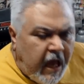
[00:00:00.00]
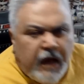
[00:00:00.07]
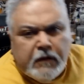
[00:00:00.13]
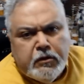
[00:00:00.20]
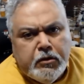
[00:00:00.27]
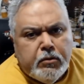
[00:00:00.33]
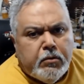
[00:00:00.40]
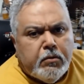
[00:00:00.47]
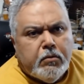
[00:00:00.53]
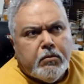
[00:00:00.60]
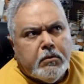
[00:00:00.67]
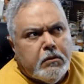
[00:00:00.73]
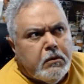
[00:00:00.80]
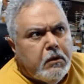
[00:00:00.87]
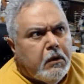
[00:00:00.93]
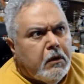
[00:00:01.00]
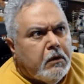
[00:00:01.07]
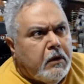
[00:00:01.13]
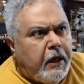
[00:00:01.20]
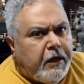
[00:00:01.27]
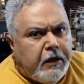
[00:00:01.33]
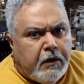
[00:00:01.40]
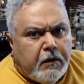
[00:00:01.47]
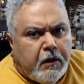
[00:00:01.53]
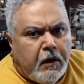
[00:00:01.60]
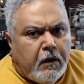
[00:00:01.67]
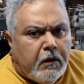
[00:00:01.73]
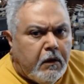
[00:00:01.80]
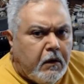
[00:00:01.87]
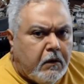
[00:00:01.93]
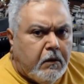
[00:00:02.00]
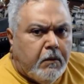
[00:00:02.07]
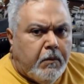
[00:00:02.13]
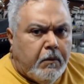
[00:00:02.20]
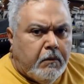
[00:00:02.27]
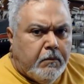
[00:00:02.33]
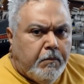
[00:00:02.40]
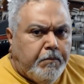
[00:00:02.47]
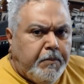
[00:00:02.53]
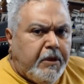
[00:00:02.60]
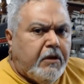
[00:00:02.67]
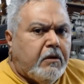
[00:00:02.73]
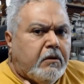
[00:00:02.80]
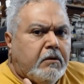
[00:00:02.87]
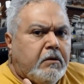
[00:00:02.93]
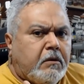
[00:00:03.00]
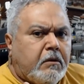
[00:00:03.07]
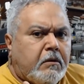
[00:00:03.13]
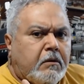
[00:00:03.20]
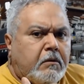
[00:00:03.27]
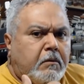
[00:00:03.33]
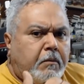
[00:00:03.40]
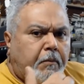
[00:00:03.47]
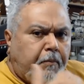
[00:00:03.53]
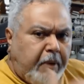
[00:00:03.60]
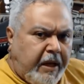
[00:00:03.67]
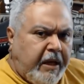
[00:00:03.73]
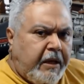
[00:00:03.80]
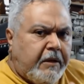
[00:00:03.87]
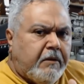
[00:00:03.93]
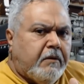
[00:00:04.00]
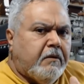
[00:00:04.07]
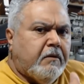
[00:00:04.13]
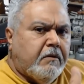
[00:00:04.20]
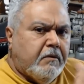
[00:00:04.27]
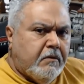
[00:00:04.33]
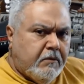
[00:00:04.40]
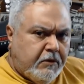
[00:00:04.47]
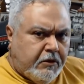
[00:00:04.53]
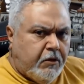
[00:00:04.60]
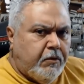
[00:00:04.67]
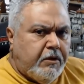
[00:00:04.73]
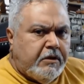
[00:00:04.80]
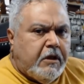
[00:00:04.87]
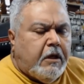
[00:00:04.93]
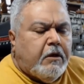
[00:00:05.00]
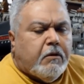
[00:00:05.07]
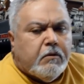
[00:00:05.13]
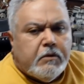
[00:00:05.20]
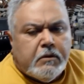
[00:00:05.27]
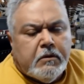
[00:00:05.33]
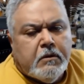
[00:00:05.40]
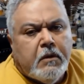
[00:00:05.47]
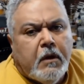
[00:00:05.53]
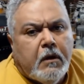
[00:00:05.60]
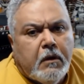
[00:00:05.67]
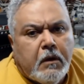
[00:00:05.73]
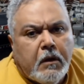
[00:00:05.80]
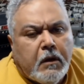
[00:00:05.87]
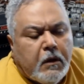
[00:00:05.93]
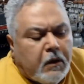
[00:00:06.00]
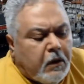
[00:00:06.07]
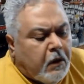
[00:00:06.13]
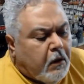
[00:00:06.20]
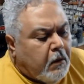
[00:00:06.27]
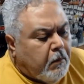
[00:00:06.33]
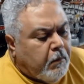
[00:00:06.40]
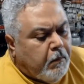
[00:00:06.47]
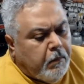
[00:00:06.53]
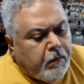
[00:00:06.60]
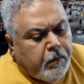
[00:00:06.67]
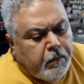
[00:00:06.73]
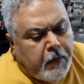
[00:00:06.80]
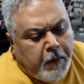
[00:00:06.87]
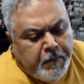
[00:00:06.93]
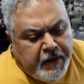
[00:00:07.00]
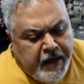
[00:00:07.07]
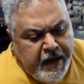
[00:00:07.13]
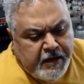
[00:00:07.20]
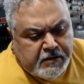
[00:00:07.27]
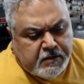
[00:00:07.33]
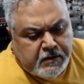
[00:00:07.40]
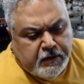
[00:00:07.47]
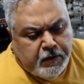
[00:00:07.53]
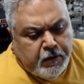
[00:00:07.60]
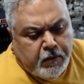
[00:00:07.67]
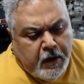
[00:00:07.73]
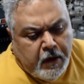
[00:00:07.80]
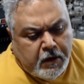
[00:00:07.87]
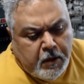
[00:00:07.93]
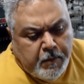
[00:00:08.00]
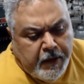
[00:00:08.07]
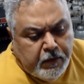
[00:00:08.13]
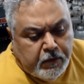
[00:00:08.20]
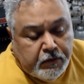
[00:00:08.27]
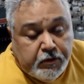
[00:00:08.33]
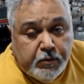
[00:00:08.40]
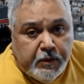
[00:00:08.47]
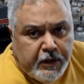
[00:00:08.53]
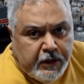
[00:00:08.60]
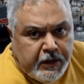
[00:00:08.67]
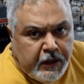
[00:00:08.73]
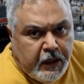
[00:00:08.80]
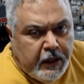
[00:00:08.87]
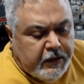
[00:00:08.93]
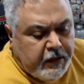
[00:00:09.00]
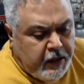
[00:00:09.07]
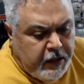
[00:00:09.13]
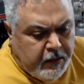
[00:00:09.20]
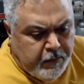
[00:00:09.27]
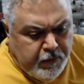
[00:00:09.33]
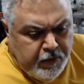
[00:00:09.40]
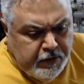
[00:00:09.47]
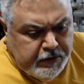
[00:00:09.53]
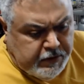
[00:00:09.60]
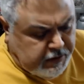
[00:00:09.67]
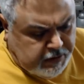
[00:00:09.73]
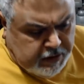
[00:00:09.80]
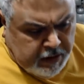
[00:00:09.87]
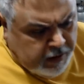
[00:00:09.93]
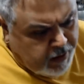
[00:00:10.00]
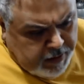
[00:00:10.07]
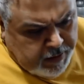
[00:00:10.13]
I'll do like a build paint series on those. I've been asked, how come I don't do anything like that anymore? It's just,